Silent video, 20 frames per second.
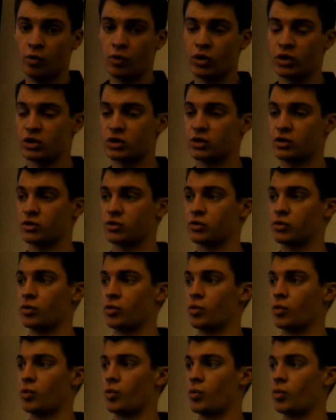which is,
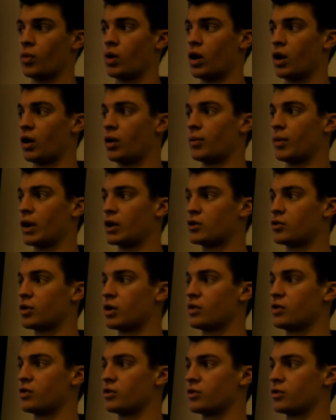I
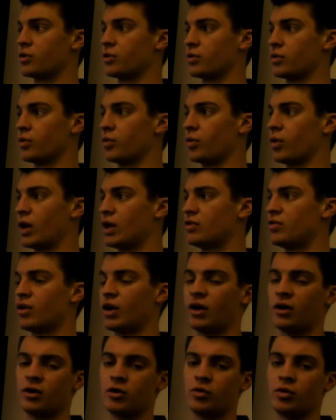created this light
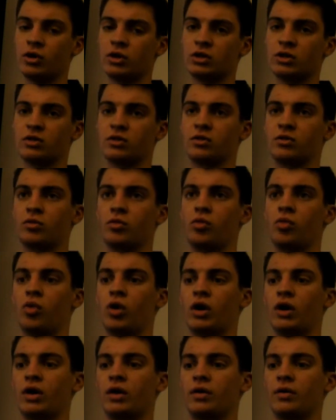value, which is
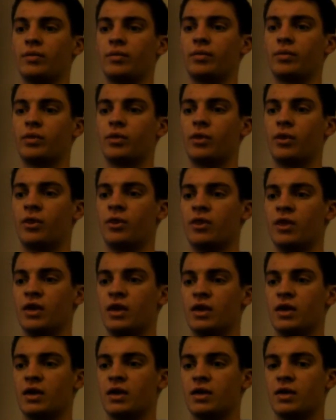what
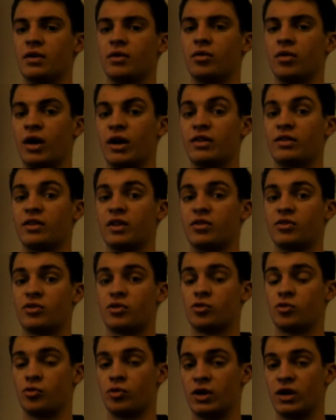the light
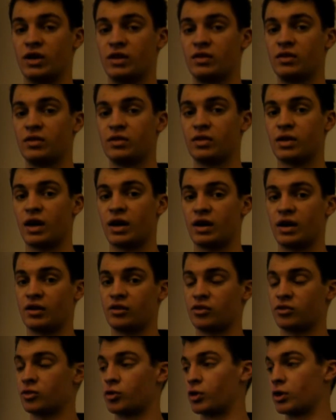sensor reads, and I
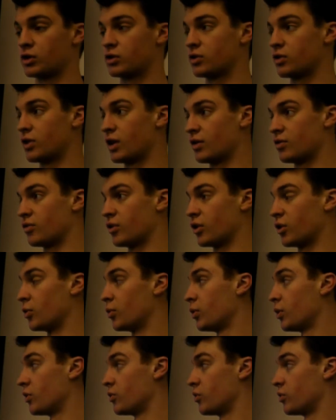stored it to that
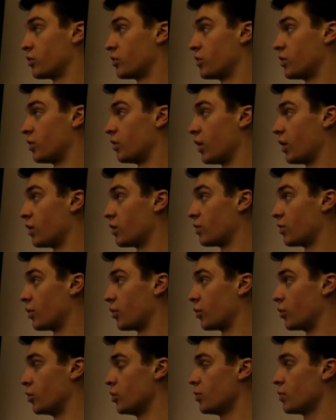variable, as you'll see later in the
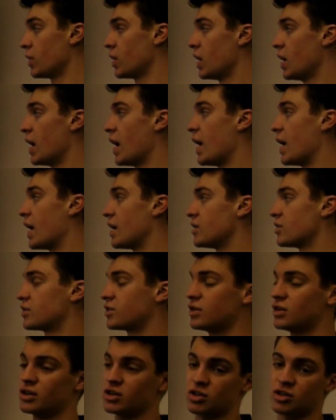loop, and I just
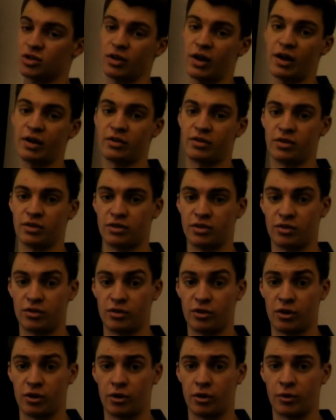initialized it to
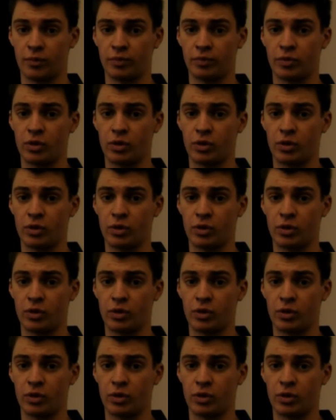0.